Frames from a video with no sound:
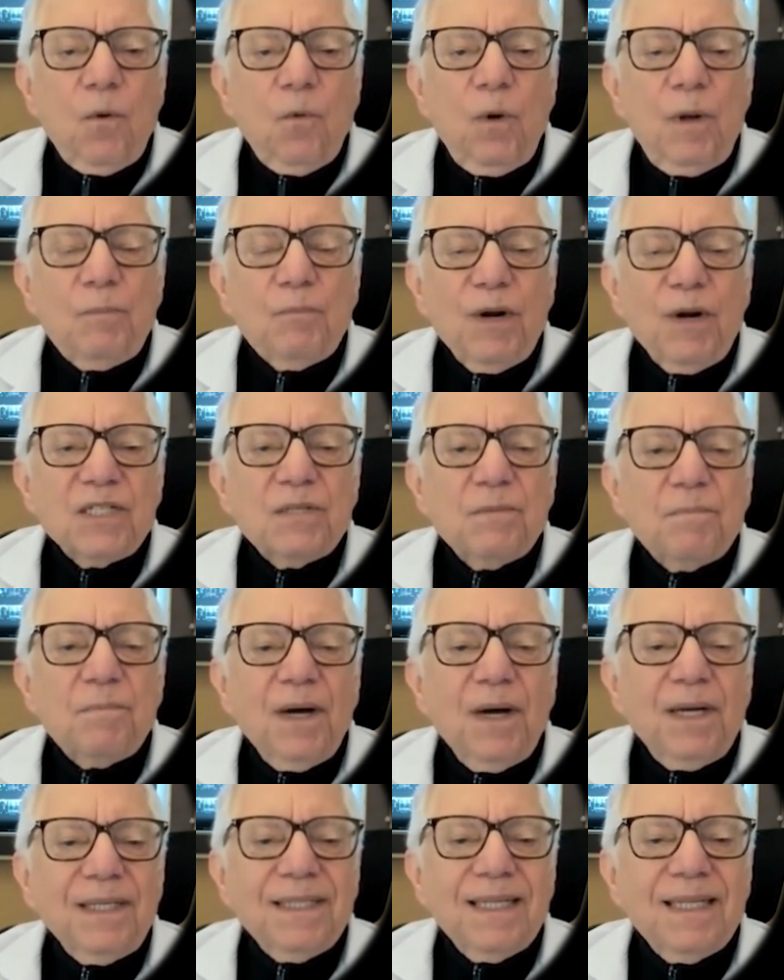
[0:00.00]
We press a
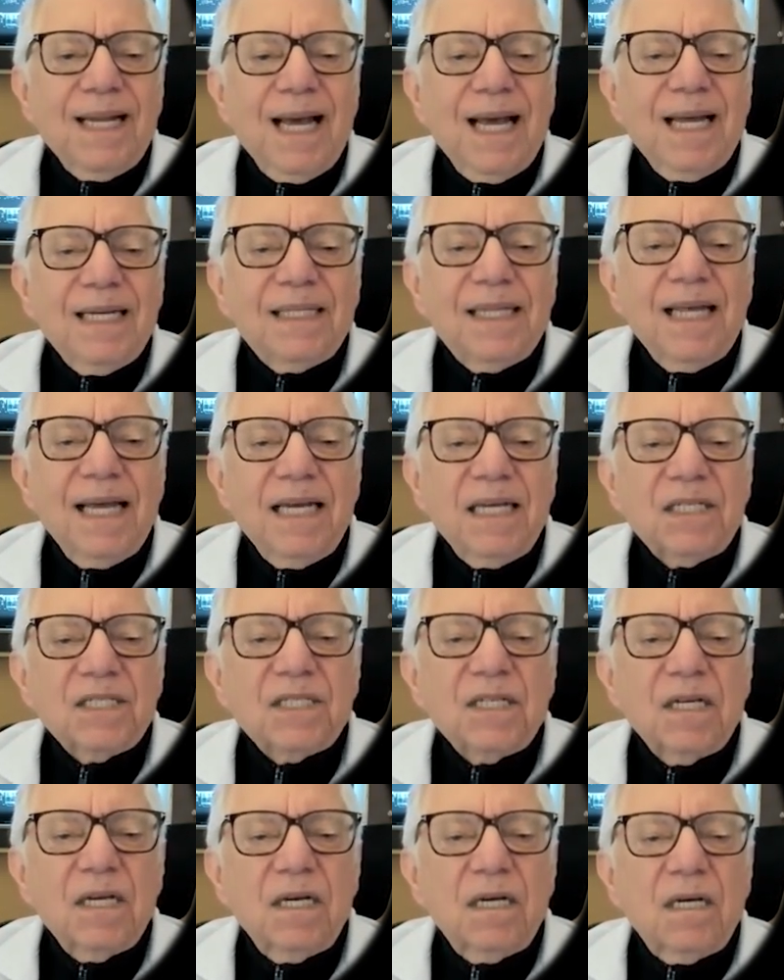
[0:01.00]
button and it
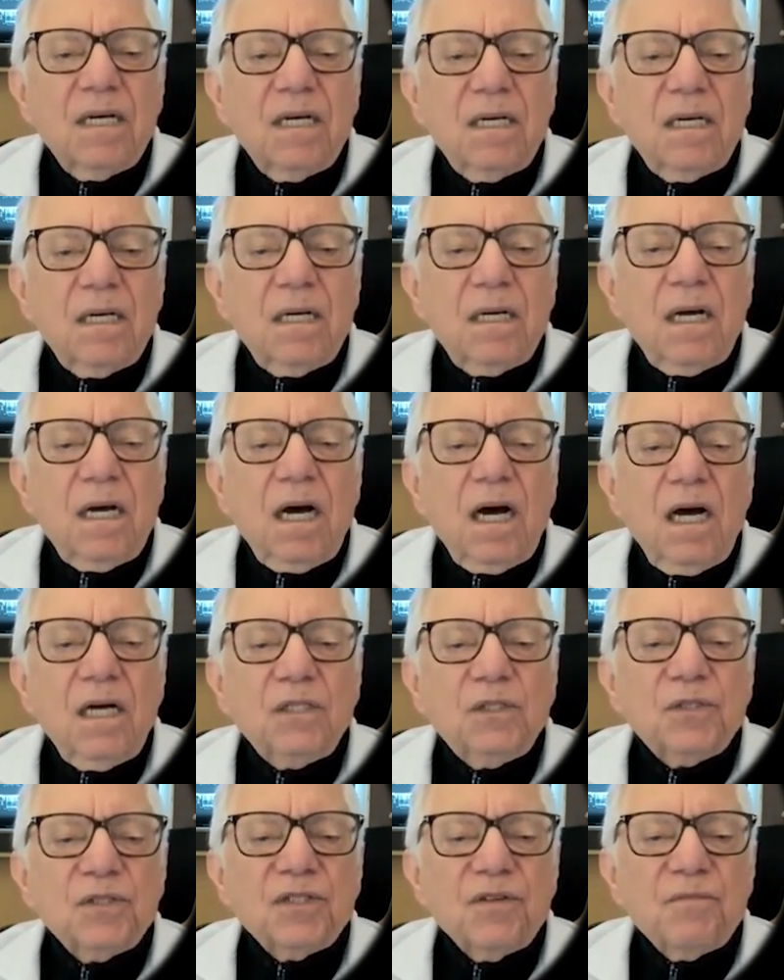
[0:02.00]
takes
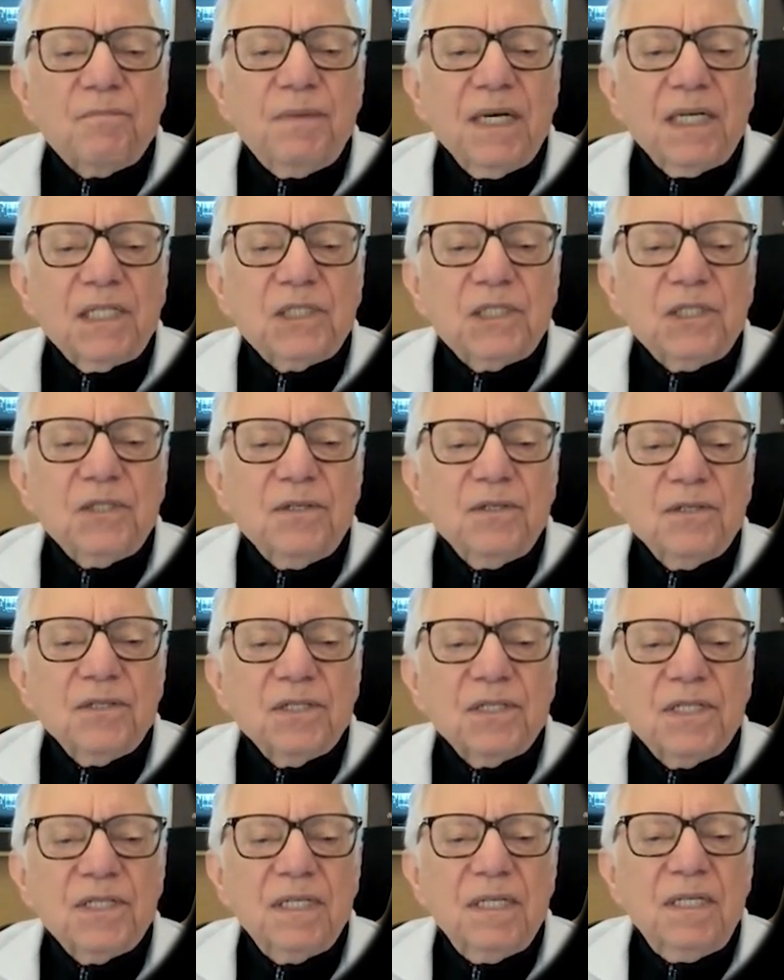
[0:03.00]
hundreds of
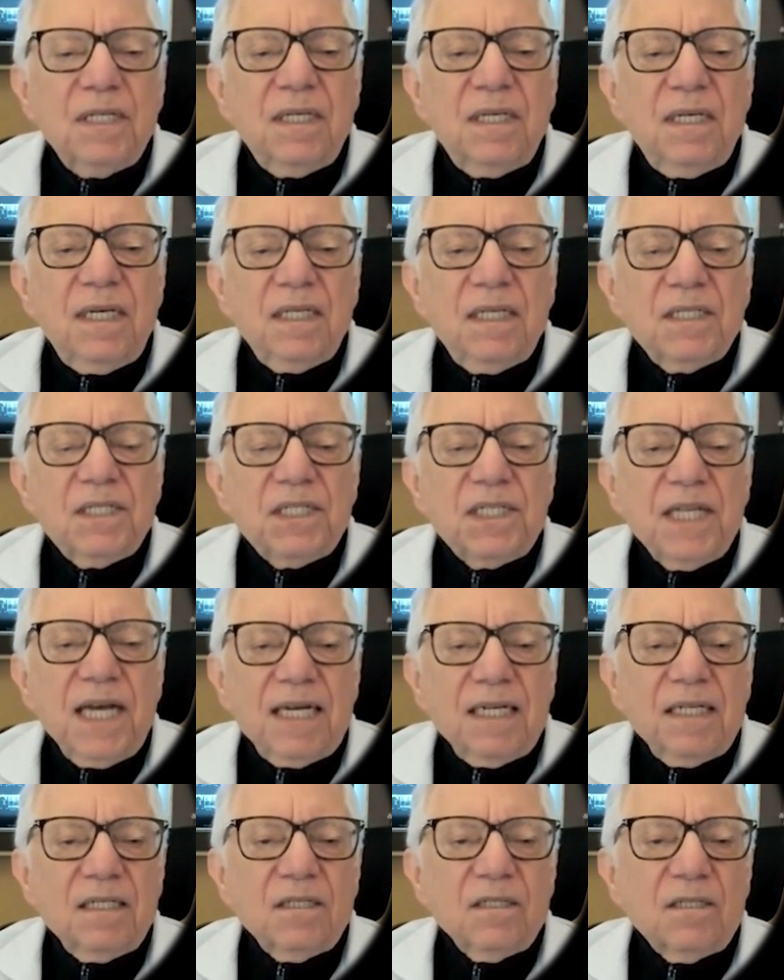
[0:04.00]
pictures in
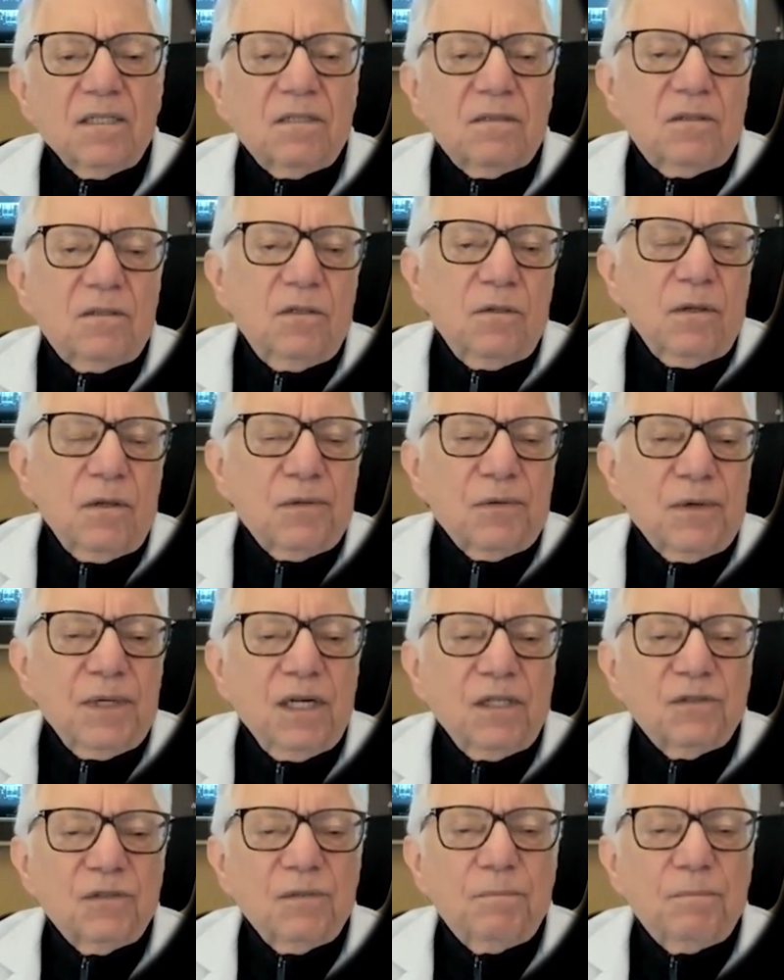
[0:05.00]
seconds, 200 to
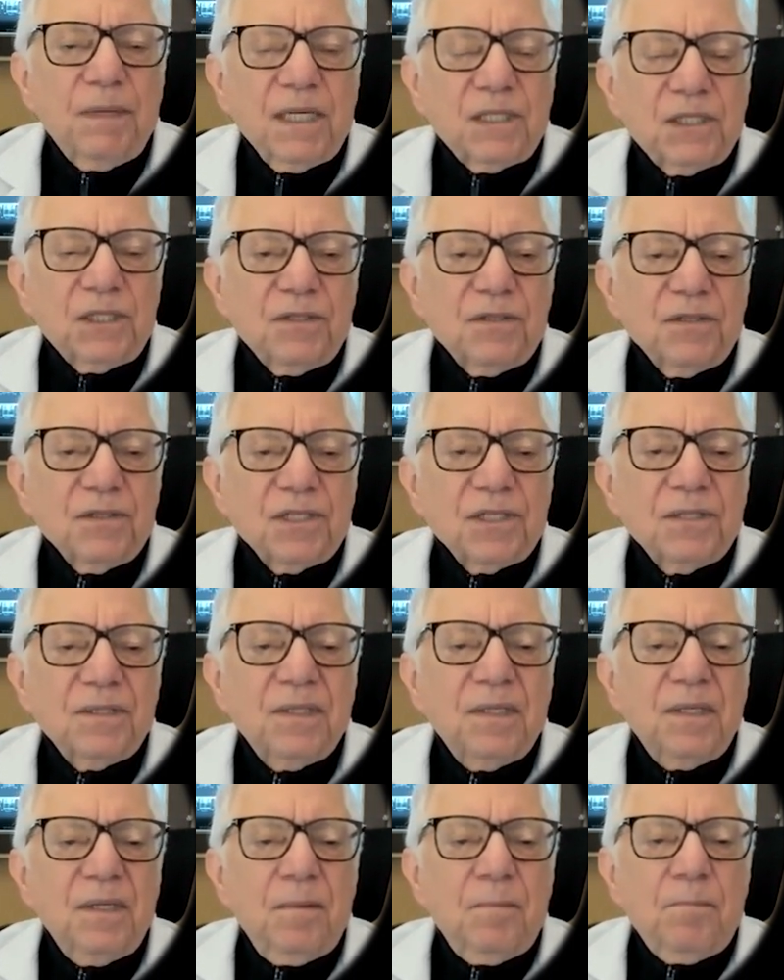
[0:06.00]
300 pictures
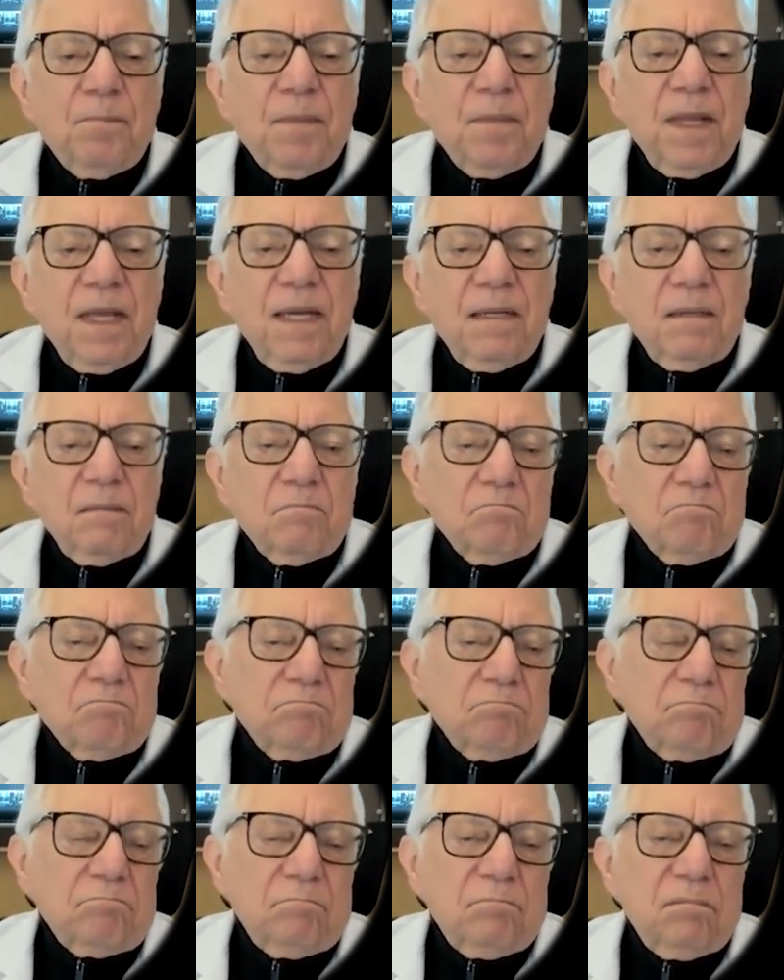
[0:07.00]

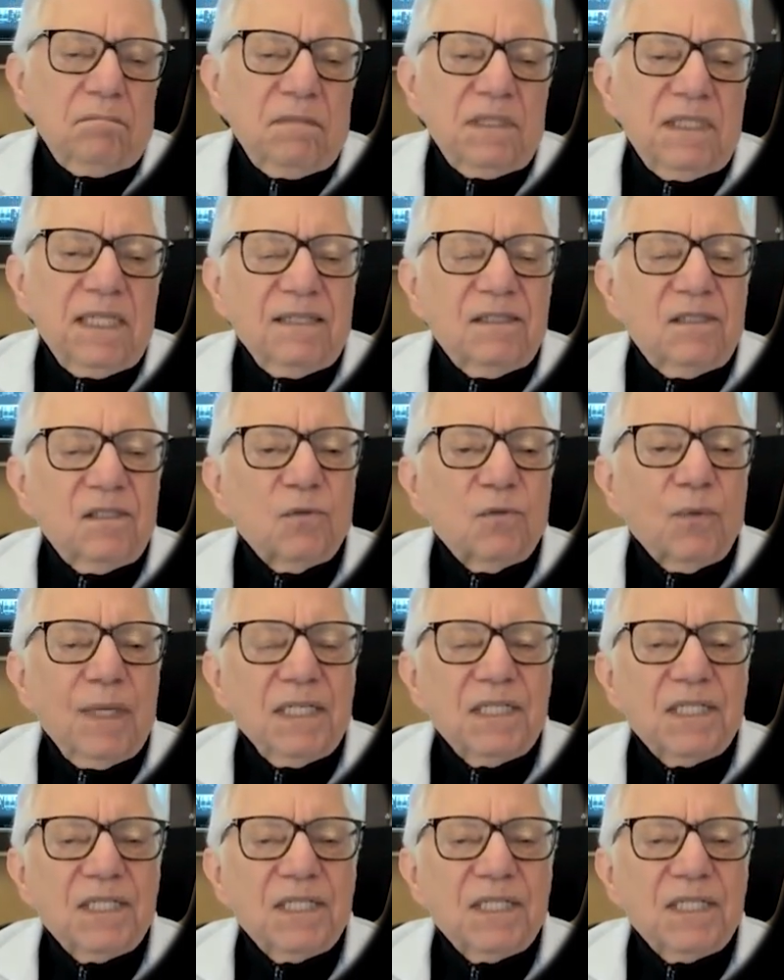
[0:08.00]
in 10 to 20